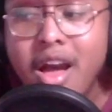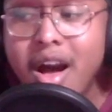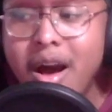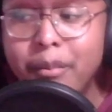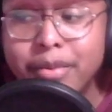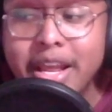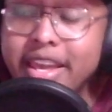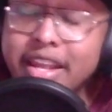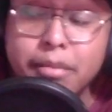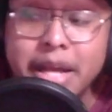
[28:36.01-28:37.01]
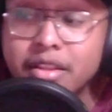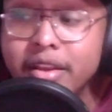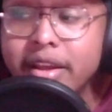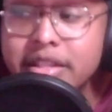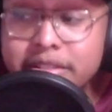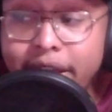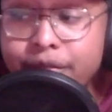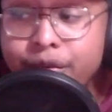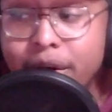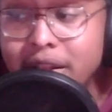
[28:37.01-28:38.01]
Um, but again, I'm about to look at the
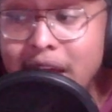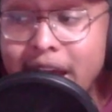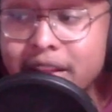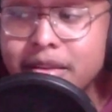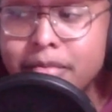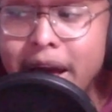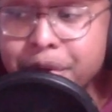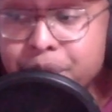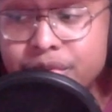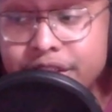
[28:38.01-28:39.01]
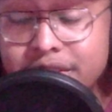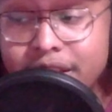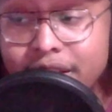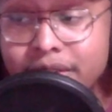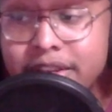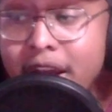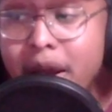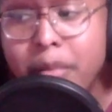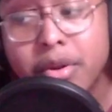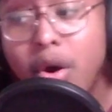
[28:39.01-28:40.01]
tape for a lot of the minute details.
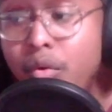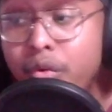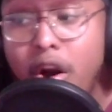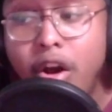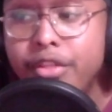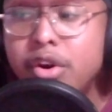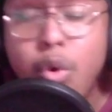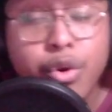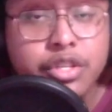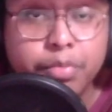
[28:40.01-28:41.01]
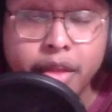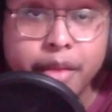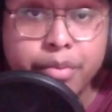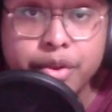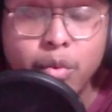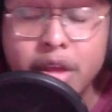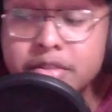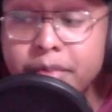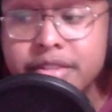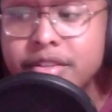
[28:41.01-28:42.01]
But overall, the corners played pretty well,
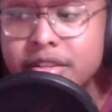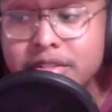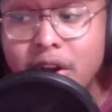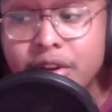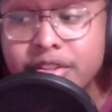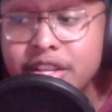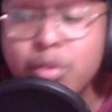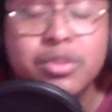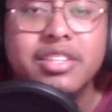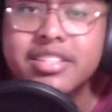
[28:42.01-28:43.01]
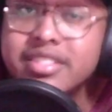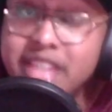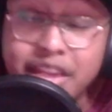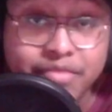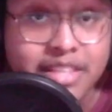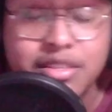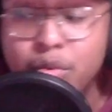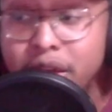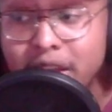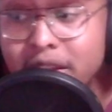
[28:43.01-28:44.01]
especially the starters. It was the safeties that
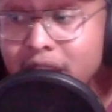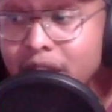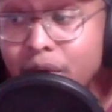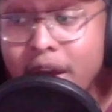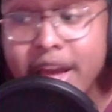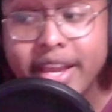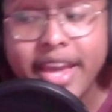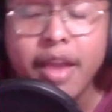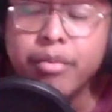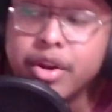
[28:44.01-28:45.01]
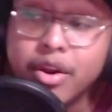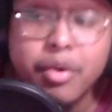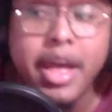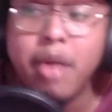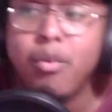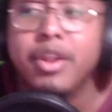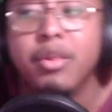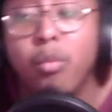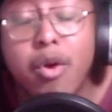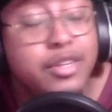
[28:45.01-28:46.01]
were getting killed. Kamren Curl had one of
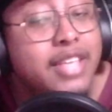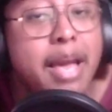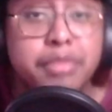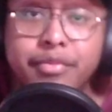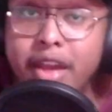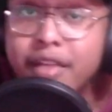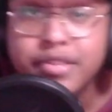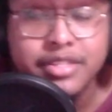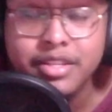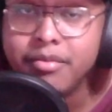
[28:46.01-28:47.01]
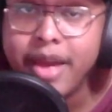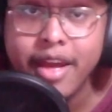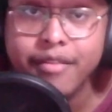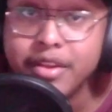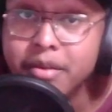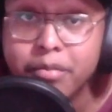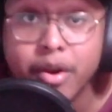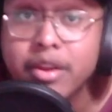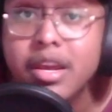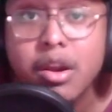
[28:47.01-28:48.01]
the worst games I've ever seen him have in a
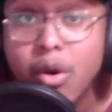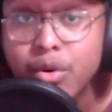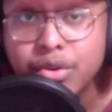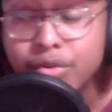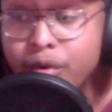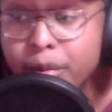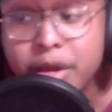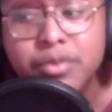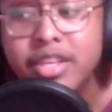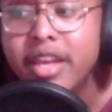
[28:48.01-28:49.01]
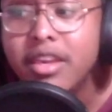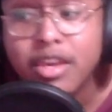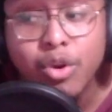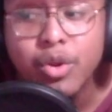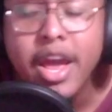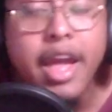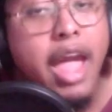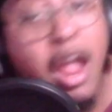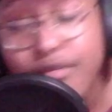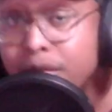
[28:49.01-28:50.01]
burgundy and gold uniform. He was getting killed
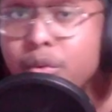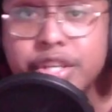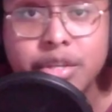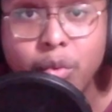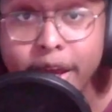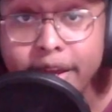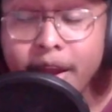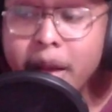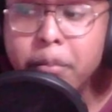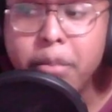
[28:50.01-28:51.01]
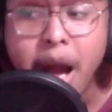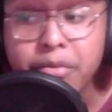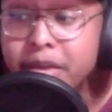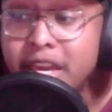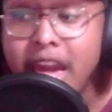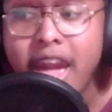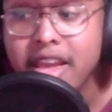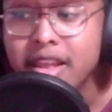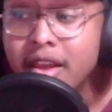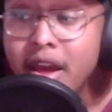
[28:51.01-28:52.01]
every which way. Bobby
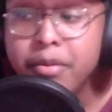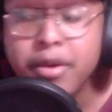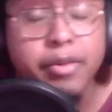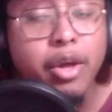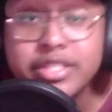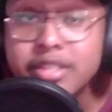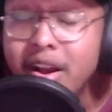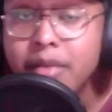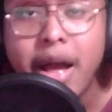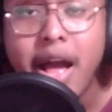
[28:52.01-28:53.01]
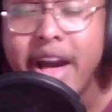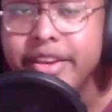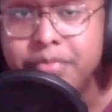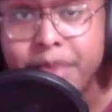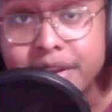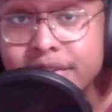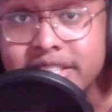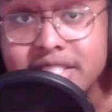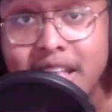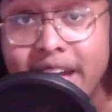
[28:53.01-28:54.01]
McCain, people always talk about how he's better in the
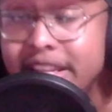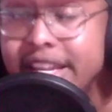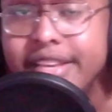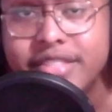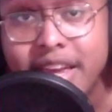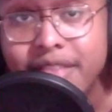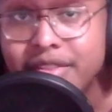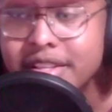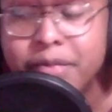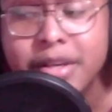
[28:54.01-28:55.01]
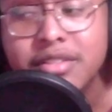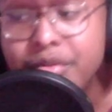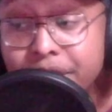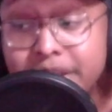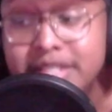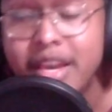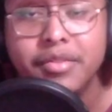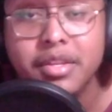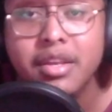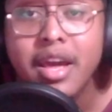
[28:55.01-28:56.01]
slot than his safety, especially free
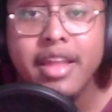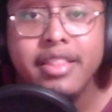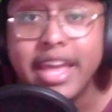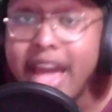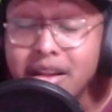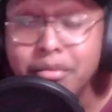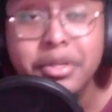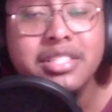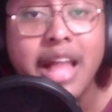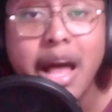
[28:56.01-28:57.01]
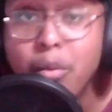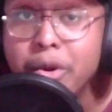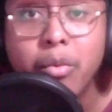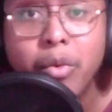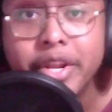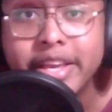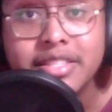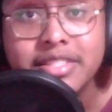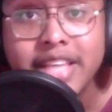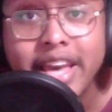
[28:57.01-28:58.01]
safety. They had him in the slot one on one
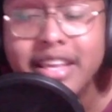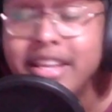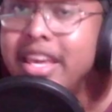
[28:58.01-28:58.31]
against a tight end.